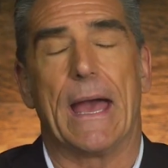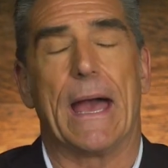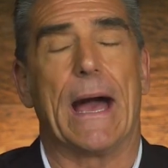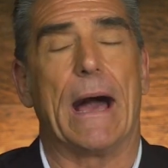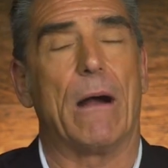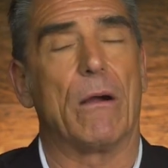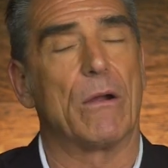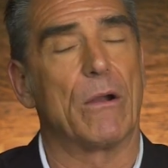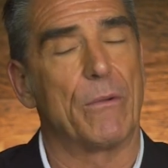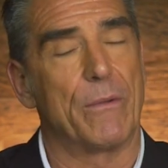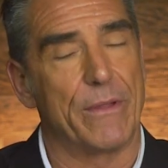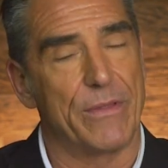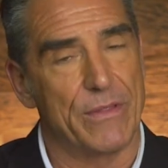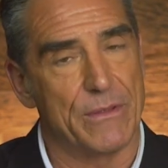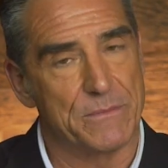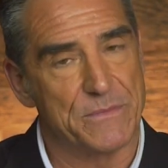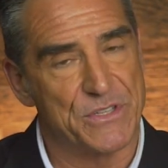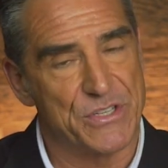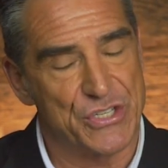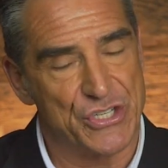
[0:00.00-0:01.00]

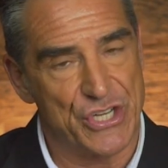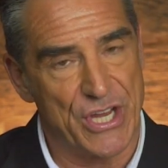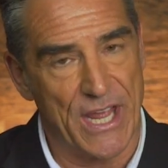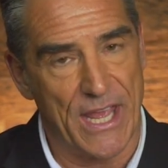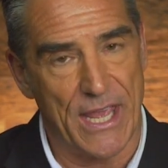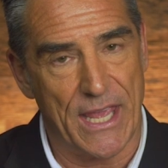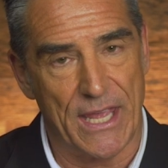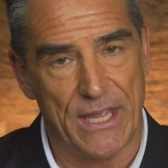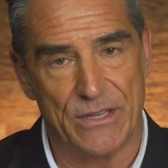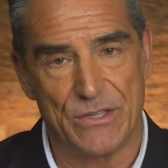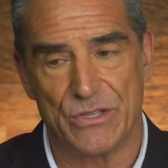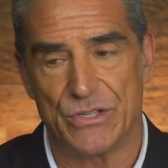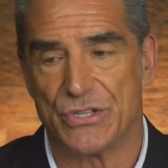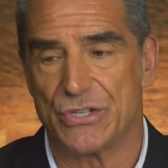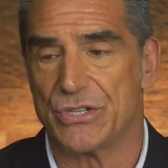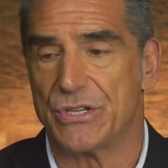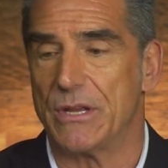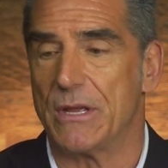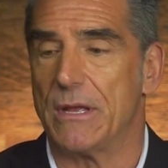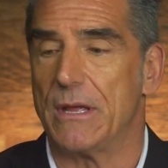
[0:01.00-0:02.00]
algorithms
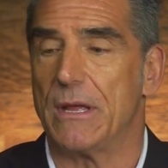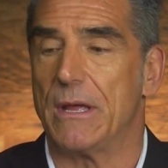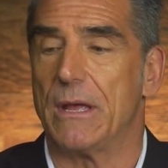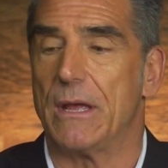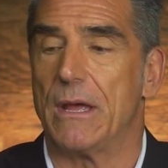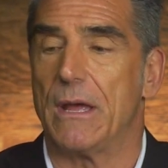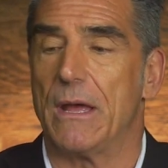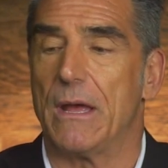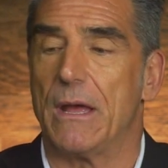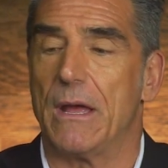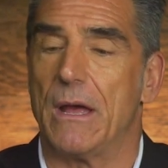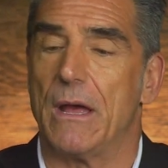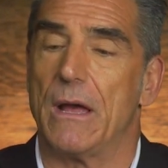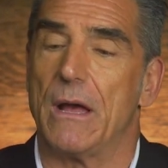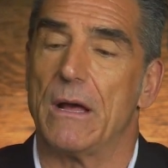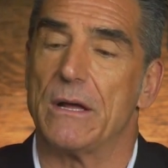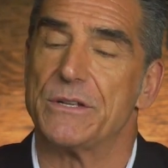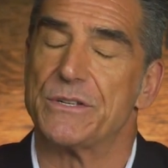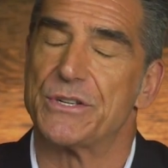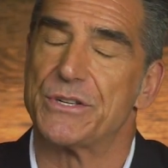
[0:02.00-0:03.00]
change,
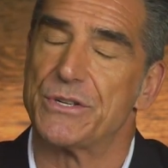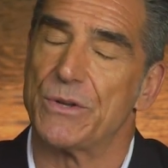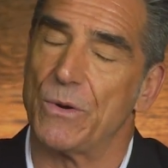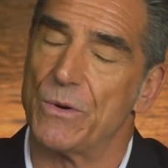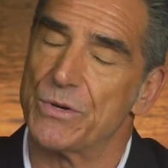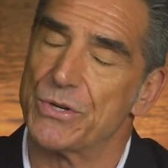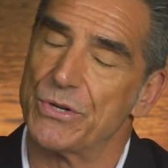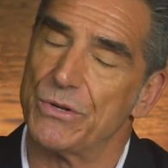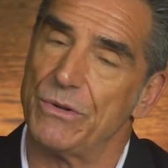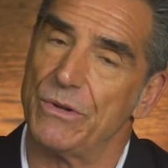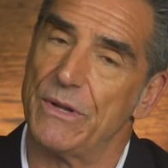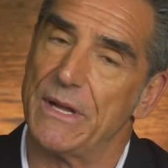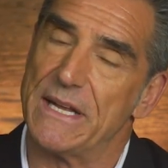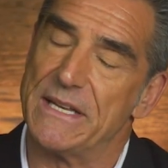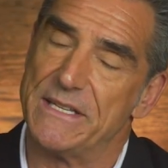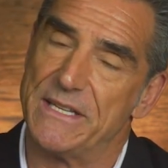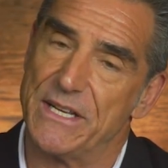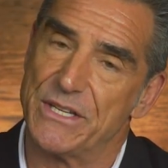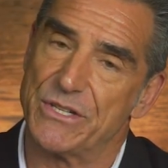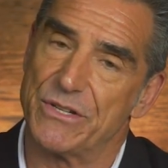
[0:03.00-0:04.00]
social
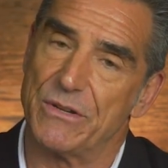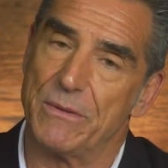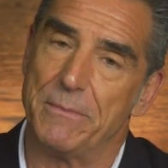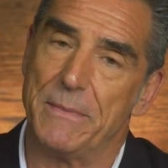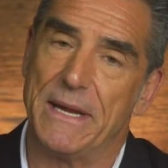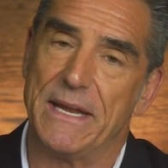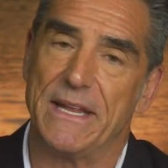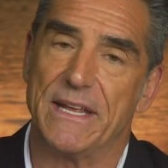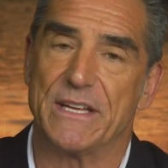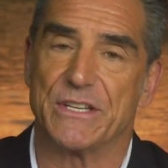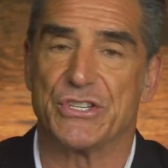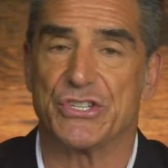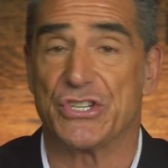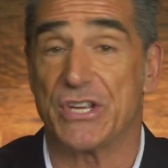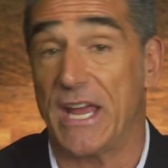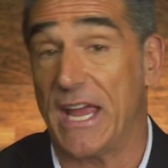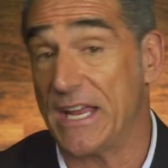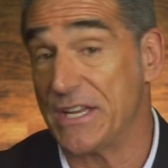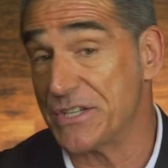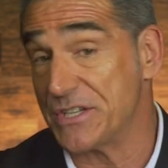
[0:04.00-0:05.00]
and digital media
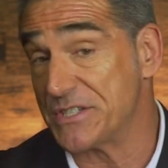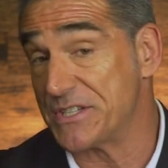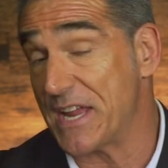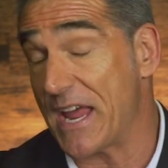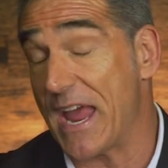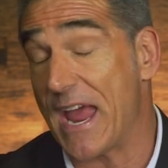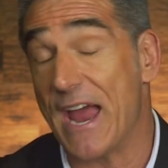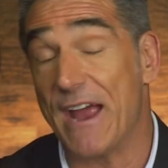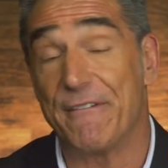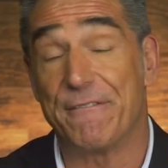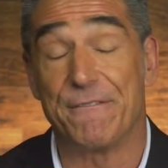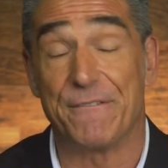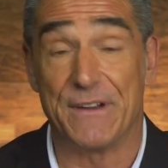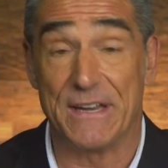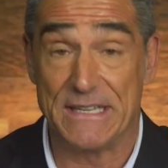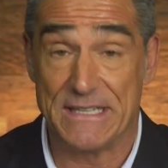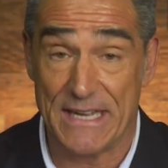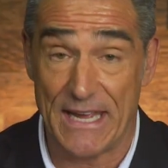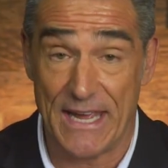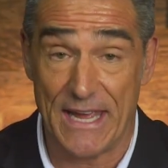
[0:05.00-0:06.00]
changes every
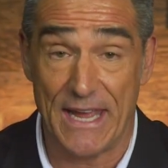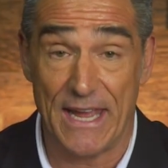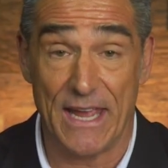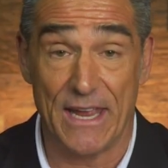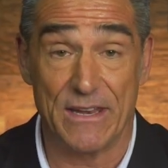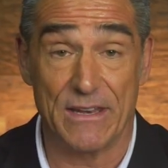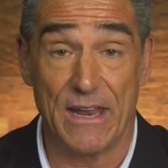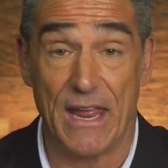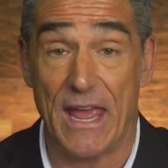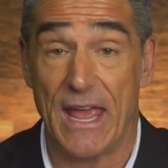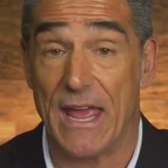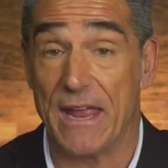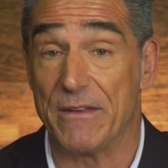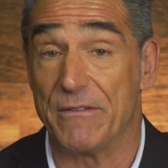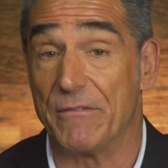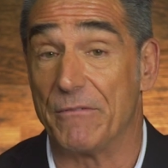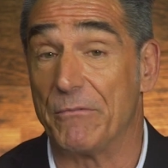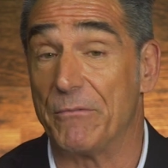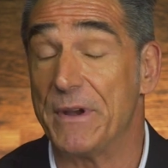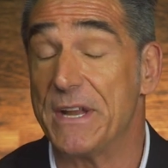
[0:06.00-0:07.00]
day, and
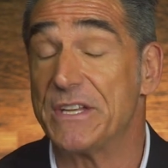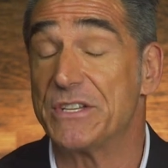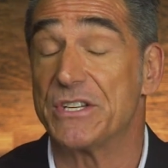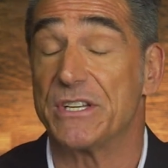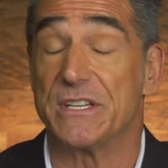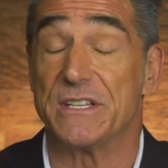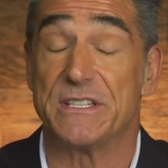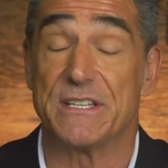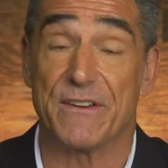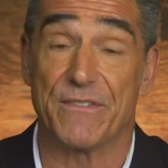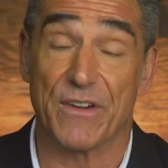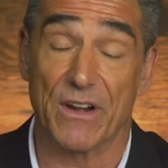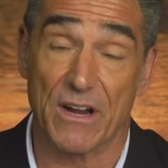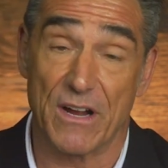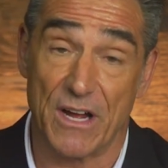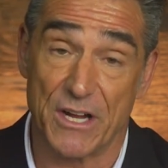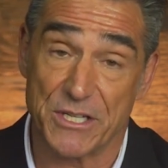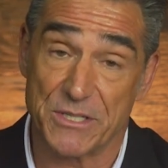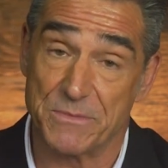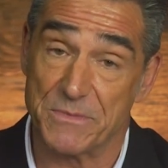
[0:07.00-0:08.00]
reaching different
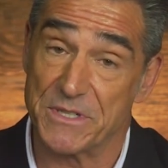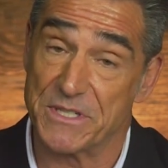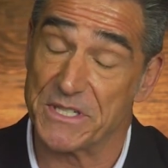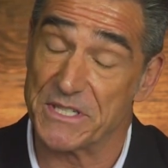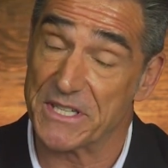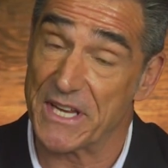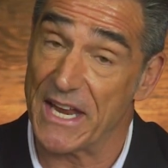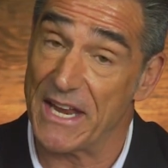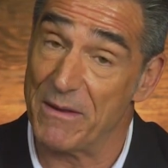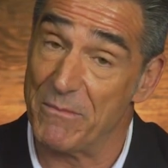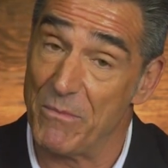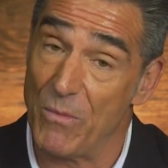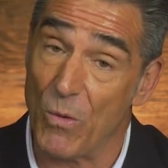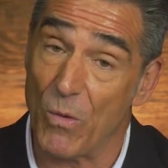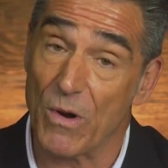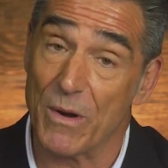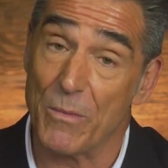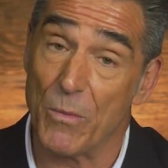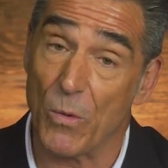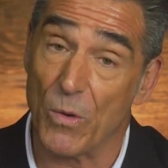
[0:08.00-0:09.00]
customers is getting
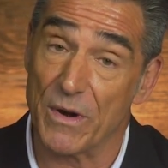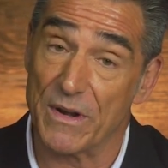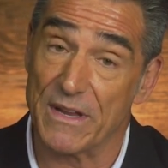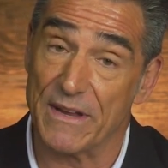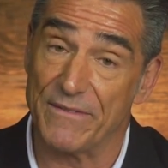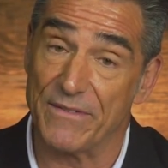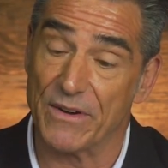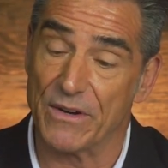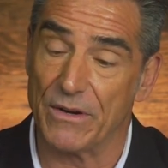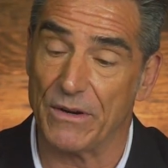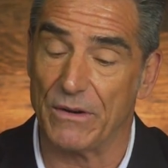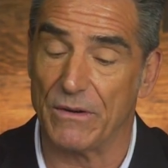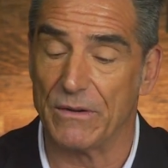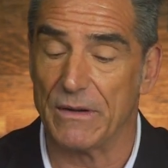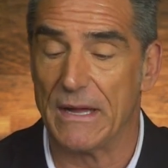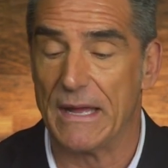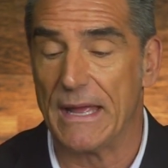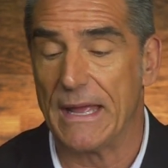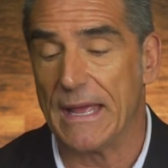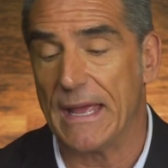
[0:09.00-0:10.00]
more and more
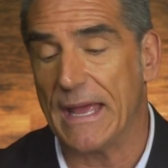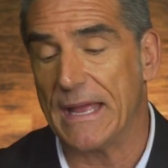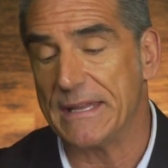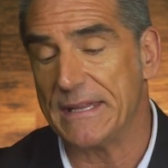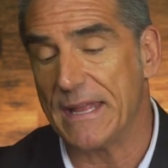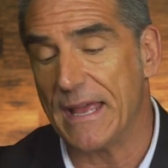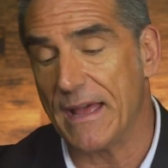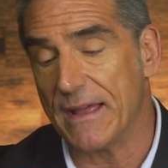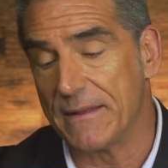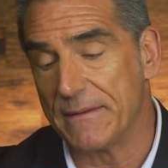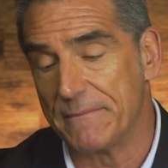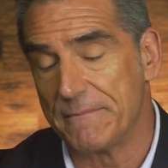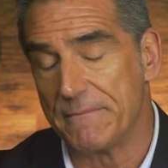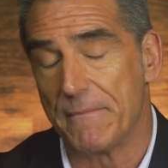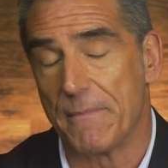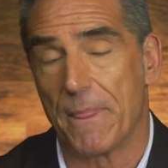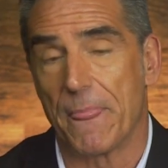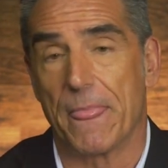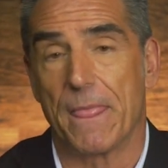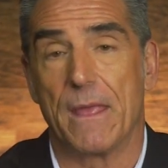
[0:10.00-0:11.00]
difficult. And yet,
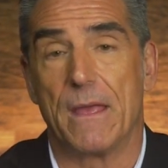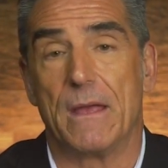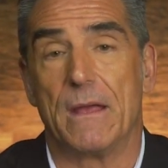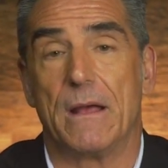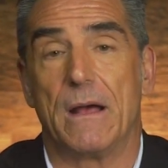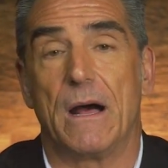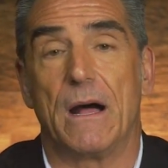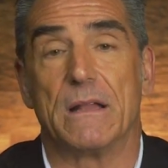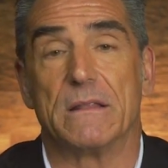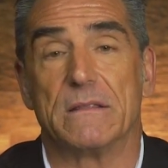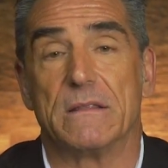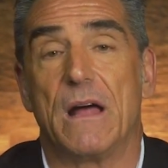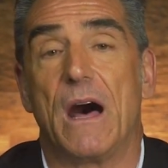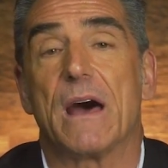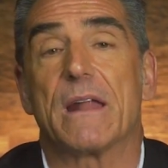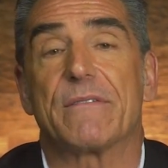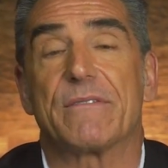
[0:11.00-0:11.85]
a lot